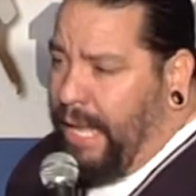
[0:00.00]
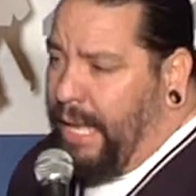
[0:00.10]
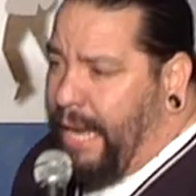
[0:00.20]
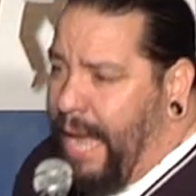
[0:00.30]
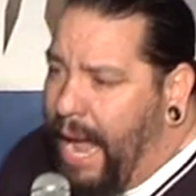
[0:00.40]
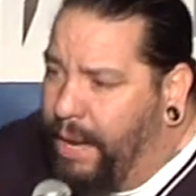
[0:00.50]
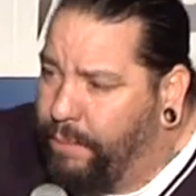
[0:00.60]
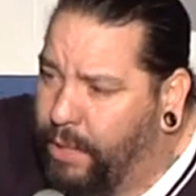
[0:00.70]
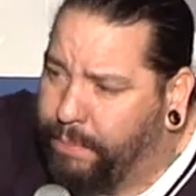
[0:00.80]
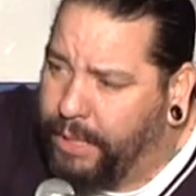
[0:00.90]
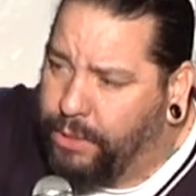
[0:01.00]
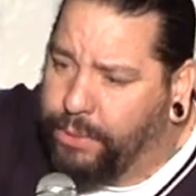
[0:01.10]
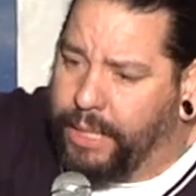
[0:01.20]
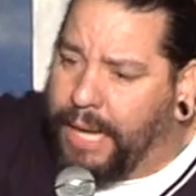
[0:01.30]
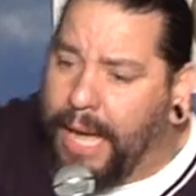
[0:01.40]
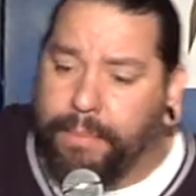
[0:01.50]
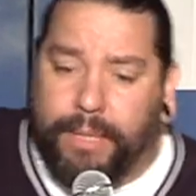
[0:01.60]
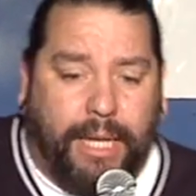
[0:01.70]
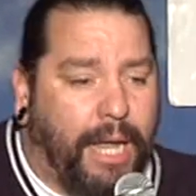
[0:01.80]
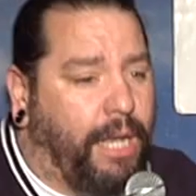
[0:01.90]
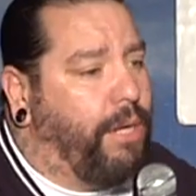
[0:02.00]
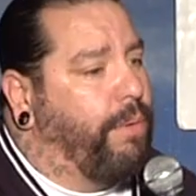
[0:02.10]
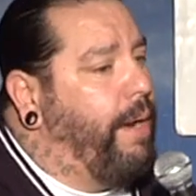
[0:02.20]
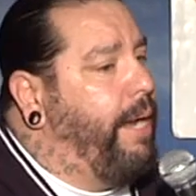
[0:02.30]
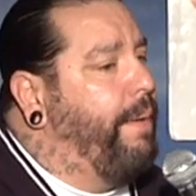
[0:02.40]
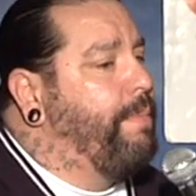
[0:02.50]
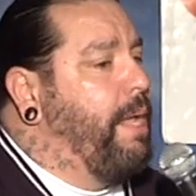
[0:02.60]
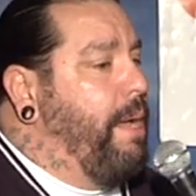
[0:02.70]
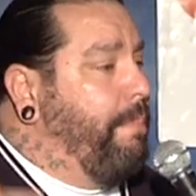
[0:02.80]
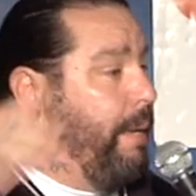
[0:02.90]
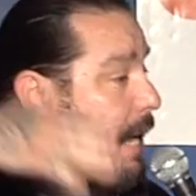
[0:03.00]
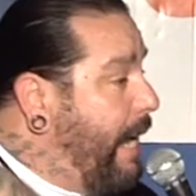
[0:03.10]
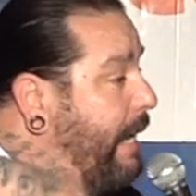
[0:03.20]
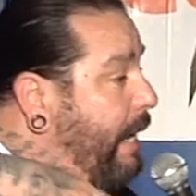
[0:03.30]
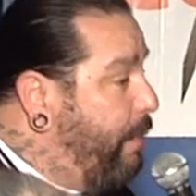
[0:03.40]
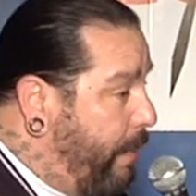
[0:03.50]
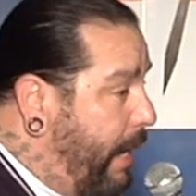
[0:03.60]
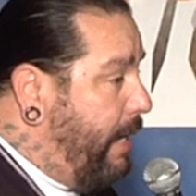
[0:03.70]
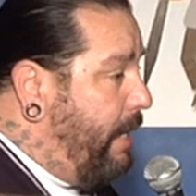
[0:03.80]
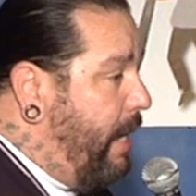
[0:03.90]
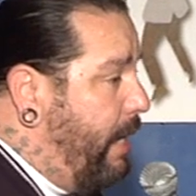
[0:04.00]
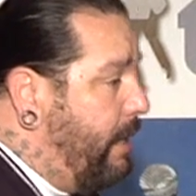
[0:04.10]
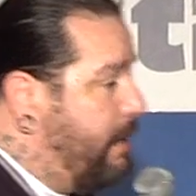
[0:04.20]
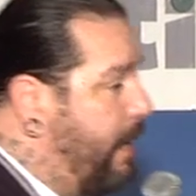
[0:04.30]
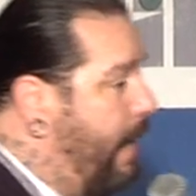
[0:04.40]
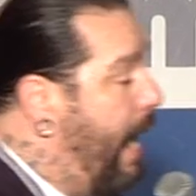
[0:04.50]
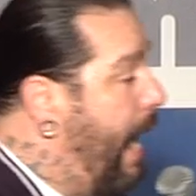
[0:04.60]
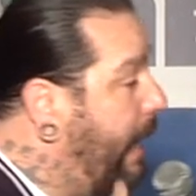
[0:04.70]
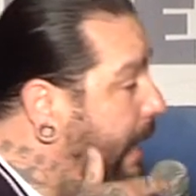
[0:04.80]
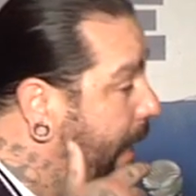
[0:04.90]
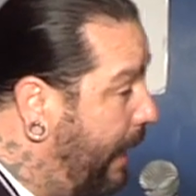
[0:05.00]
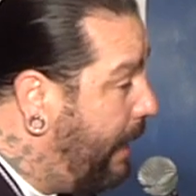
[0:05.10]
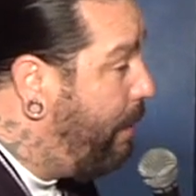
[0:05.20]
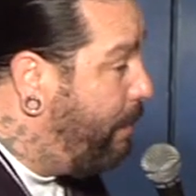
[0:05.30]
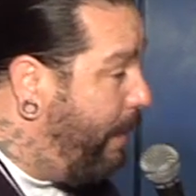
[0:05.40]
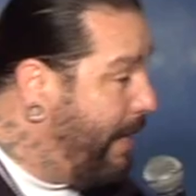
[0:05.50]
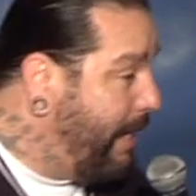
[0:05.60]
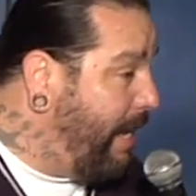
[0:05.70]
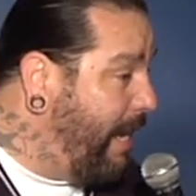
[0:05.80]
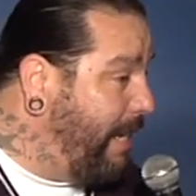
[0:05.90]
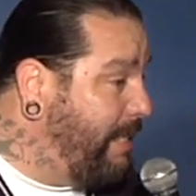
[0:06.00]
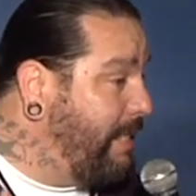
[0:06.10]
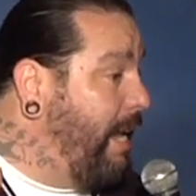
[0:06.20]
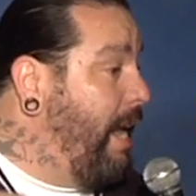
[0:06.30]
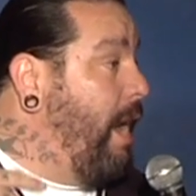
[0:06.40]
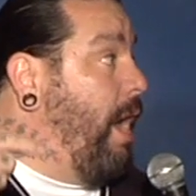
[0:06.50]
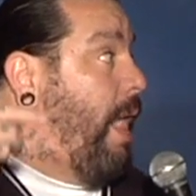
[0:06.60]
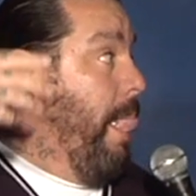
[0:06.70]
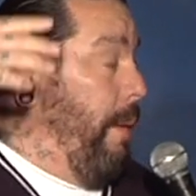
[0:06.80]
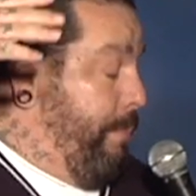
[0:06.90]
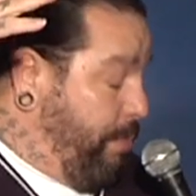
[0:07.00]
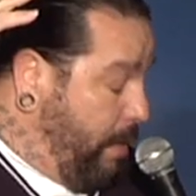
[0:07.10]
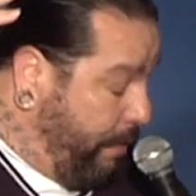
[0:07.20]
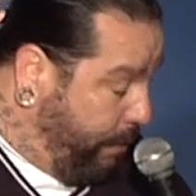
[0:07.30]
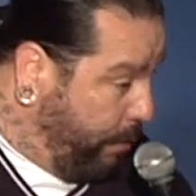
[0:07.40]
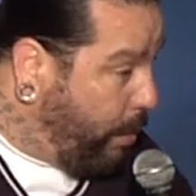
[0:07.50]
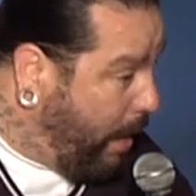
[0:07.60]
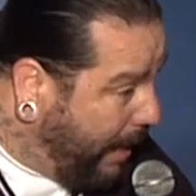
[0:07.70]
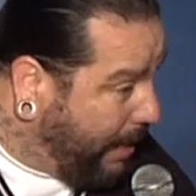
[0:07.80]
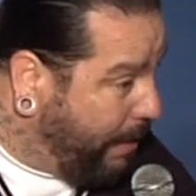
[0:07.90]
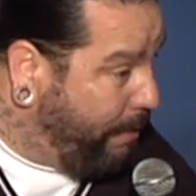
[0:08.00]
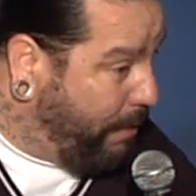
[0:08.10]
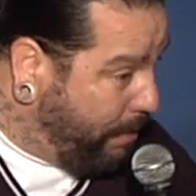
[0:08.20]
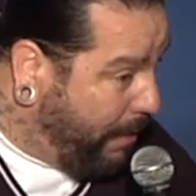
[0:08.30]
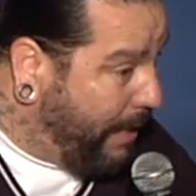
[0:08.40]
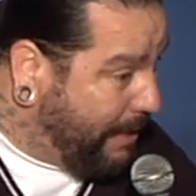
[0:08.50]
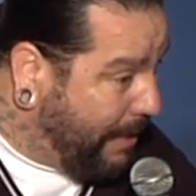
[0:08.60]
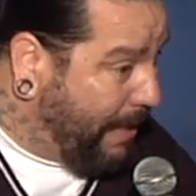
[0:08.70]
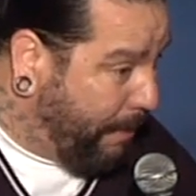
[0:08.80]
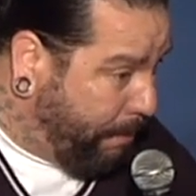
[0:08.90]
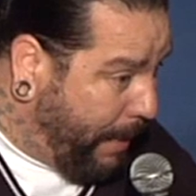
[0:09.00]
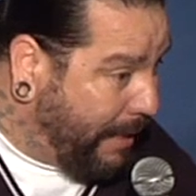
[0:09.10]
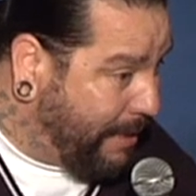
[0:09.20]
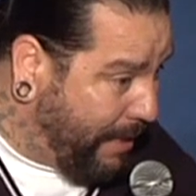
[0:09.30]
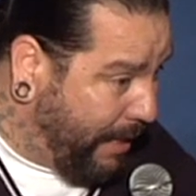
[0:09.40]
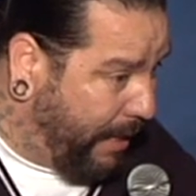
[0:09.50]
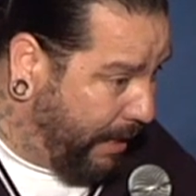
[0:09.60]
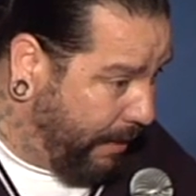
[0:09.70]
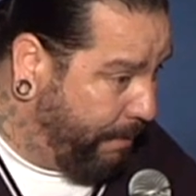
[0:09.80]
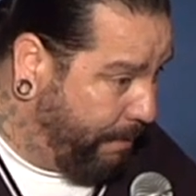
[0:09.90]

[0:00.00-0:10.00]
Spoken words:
Like, I ain't really been doing comedy that long, right? But, like, I get recognized, and getting recognized from where I come from isn't the best thing.